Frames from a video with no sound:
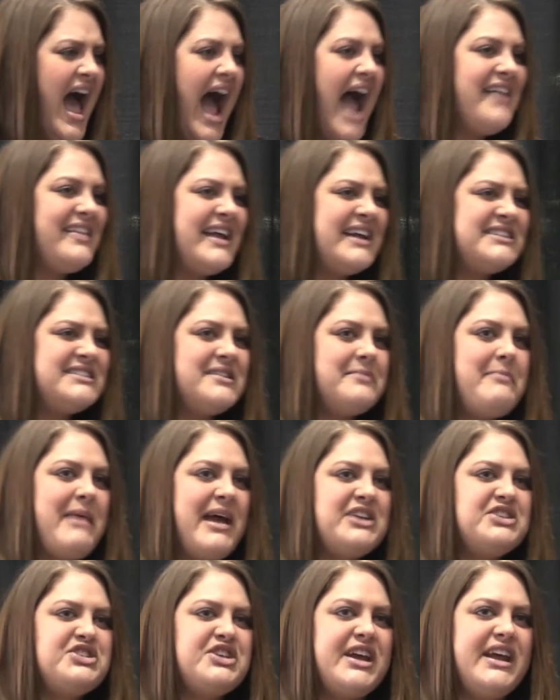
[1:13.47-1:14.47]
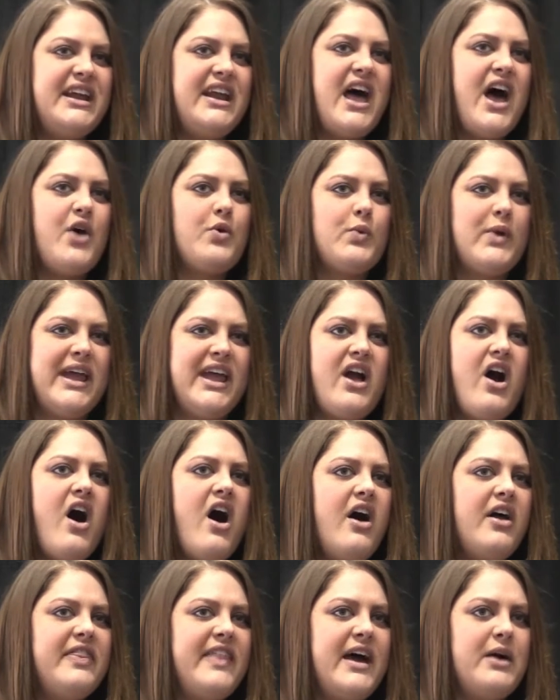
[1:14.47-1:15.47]
I like to mention a
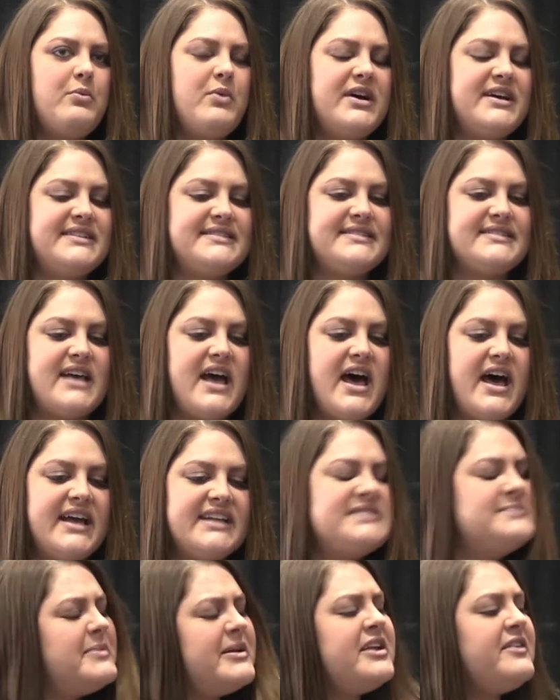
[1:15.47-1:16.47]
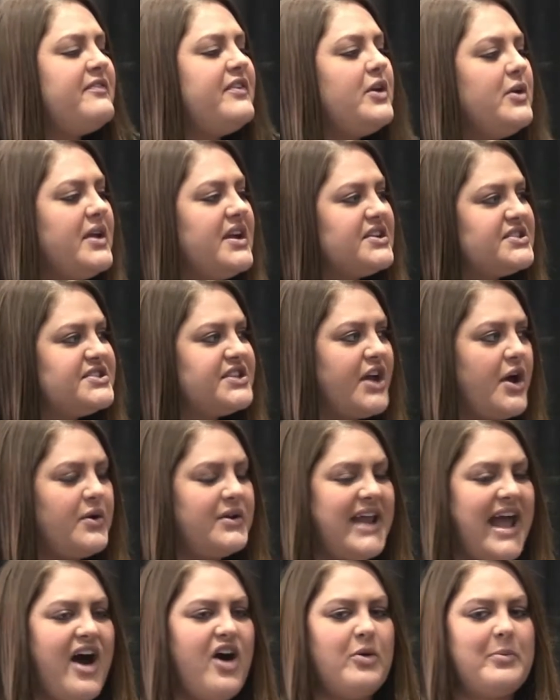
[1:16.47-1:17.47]
recall that was, uh, it's been a few years ago
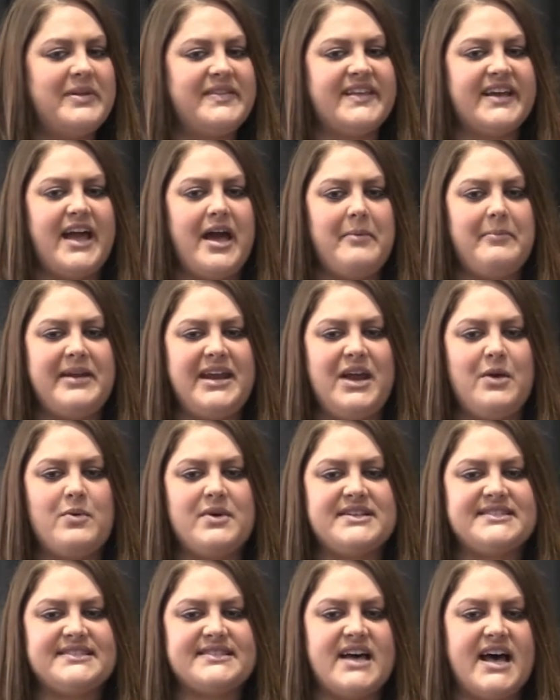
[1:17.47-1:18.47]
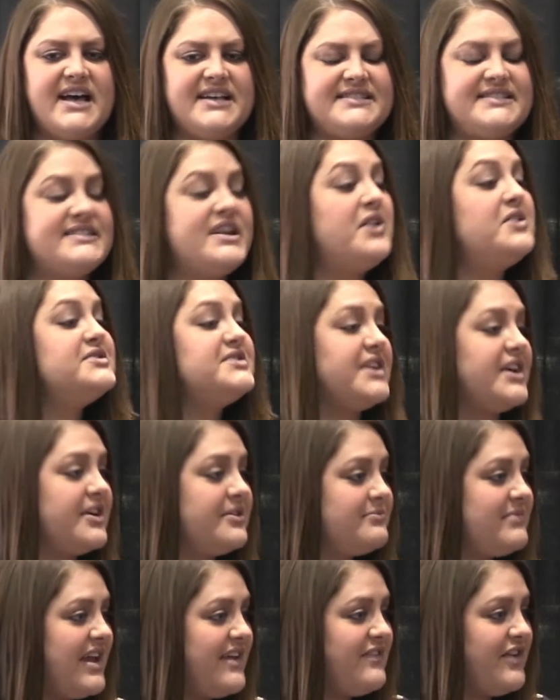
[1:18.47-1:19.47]
now, but the company was uh, Sulzer,
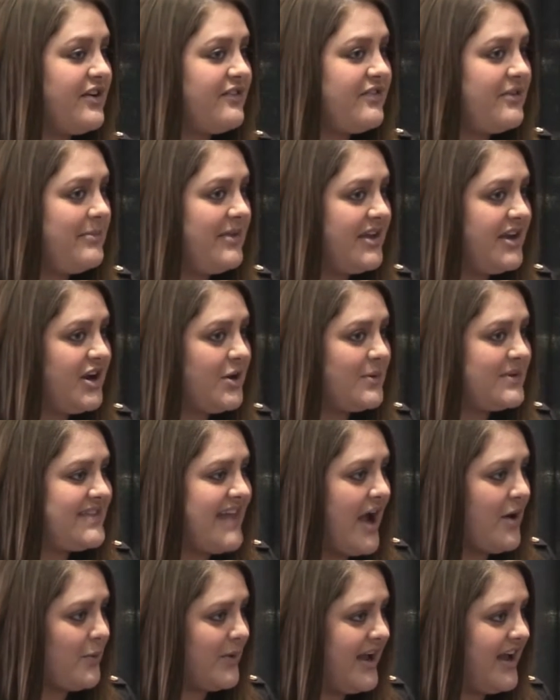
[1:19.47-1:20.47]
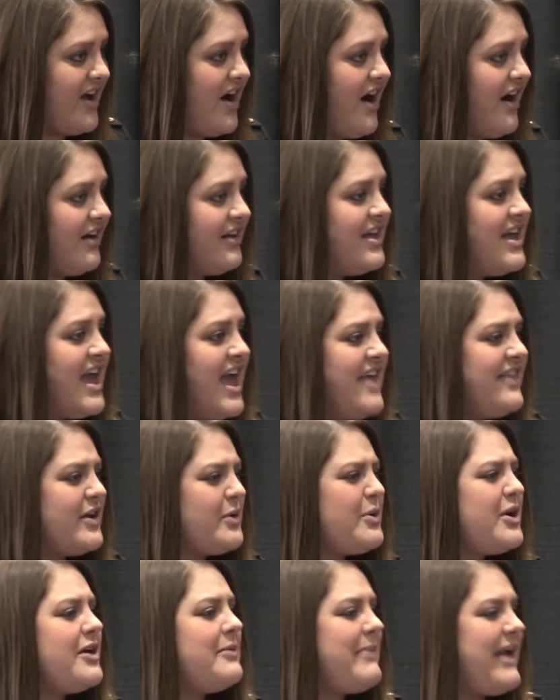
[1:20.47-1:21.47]
if you're familiar with that recall. They
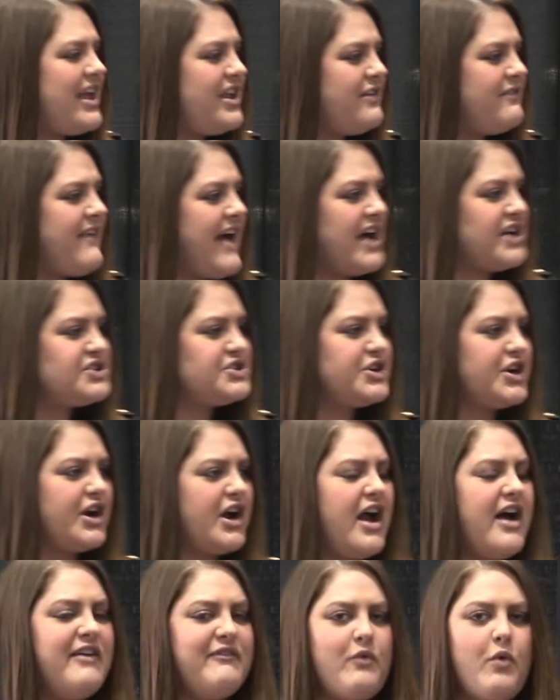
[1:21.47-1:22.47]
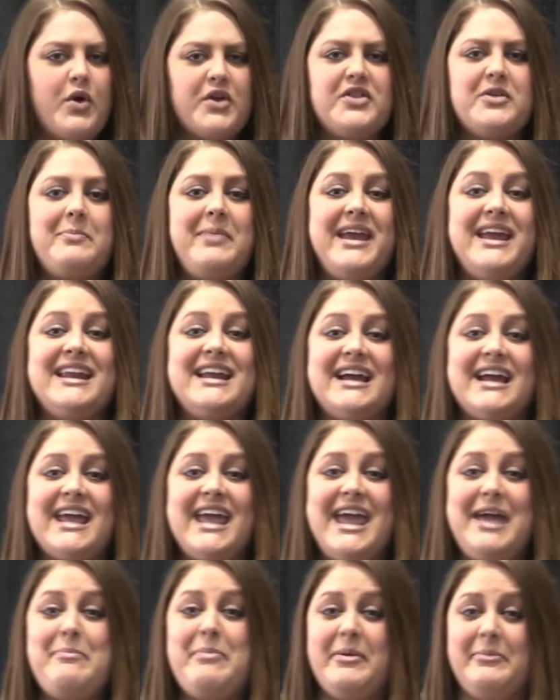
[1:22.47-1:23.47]
were a manufacturer of orthopedic
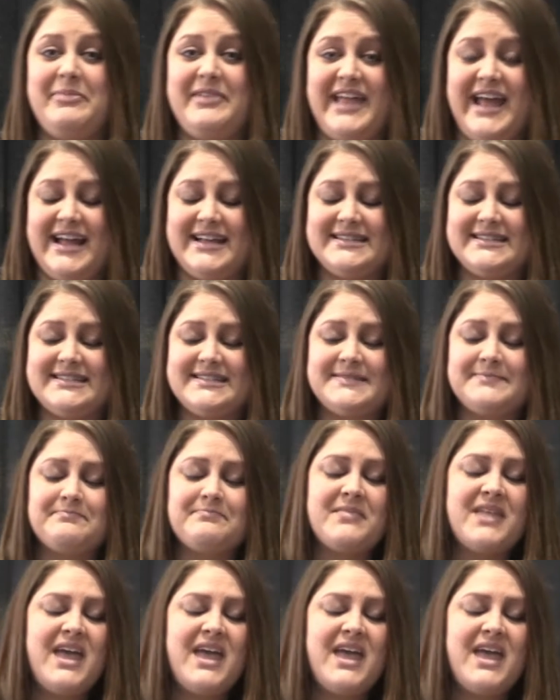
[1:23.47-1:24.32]
hip implants.